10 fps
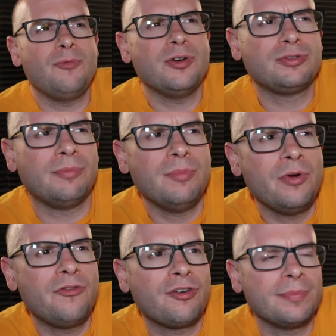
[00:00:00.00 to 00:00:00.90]
was
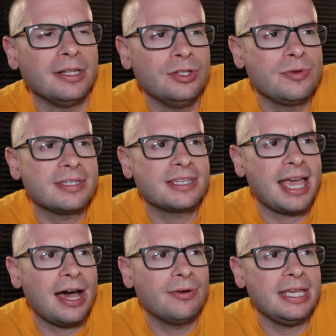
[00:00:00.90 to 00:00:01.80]
removed from the Lucas
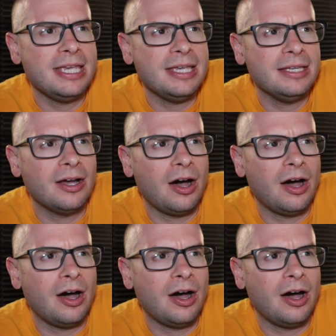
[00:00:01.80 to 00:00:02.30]
County